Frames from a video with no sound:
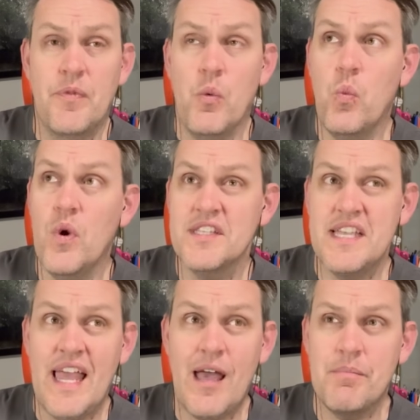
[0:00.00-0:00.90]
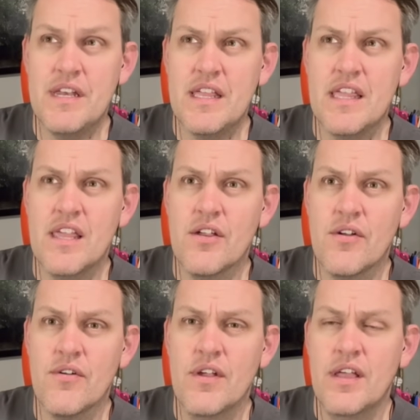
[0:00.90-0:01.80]
what's happening
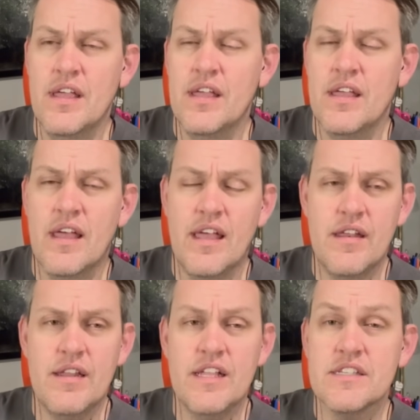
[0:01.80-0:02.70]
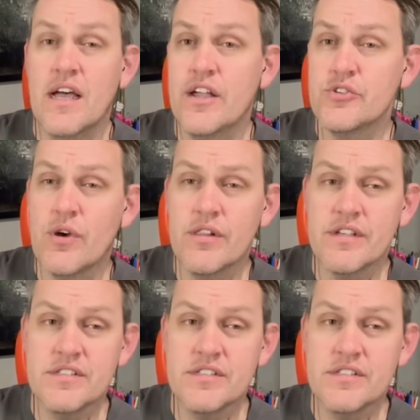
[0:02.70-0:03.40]
here? And it's a hydraulic